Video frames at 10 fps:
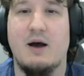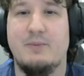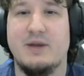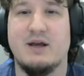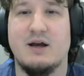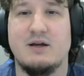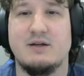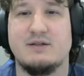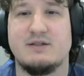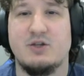
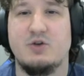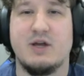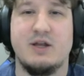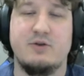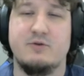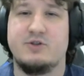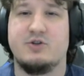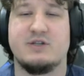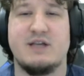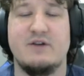because you can use
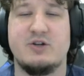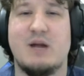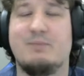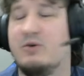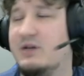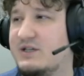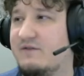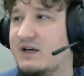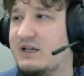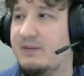your 7-drop Broly's
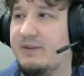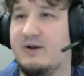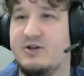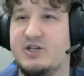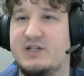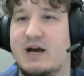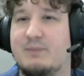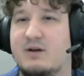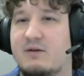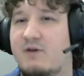effect, keep energy
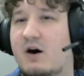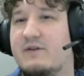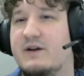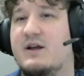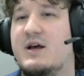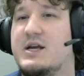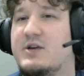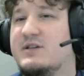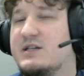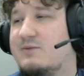tapped, evolve it,
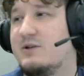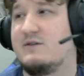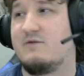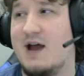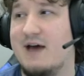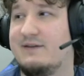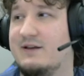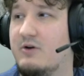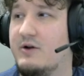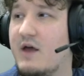use Explosive Wrath to
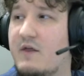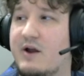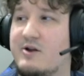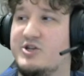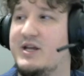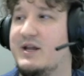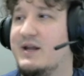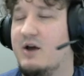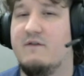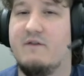go another energy, and
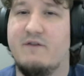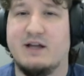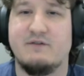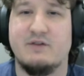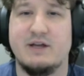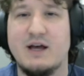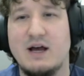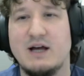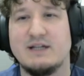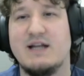now you've effectively
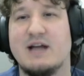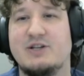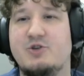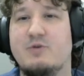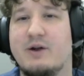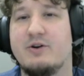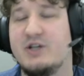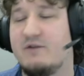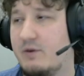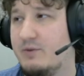denied 2
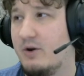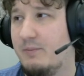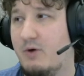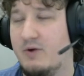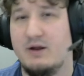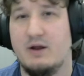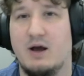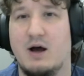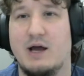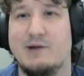energy from your opponent
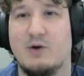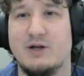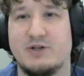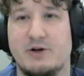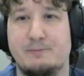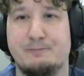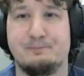in one turn.